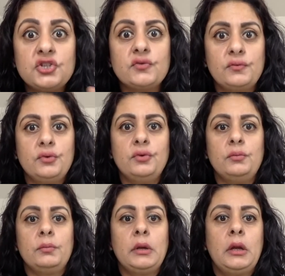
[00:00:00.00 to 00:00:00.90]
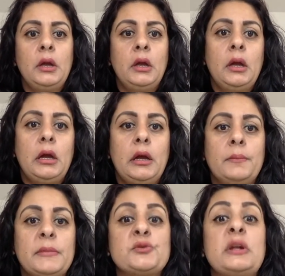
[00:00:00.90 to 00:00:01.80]
room,
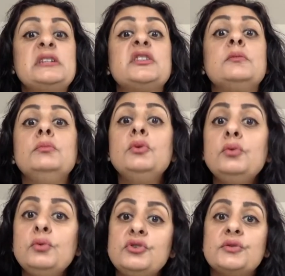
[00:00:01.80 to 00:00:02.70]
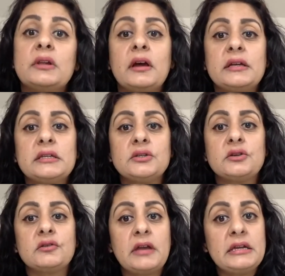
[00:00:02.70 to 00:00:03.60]
as well as the mood you like to
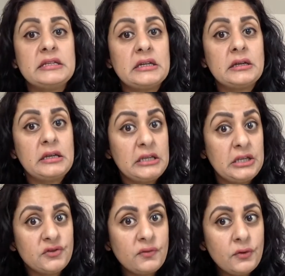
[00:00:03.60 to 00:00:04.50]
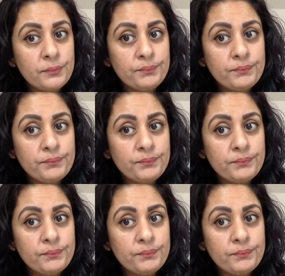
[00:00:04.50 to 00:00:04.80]
create in each room.